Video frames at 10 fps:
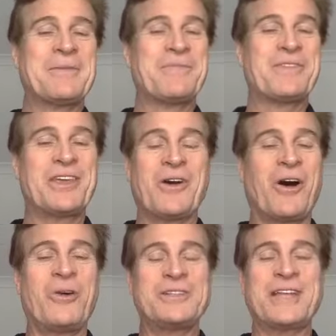you
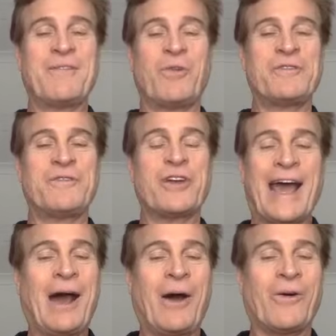always have one foot
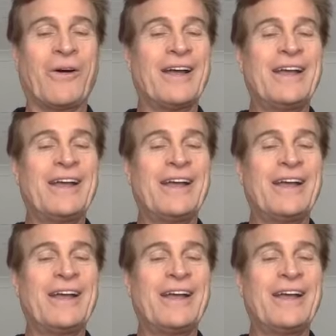out,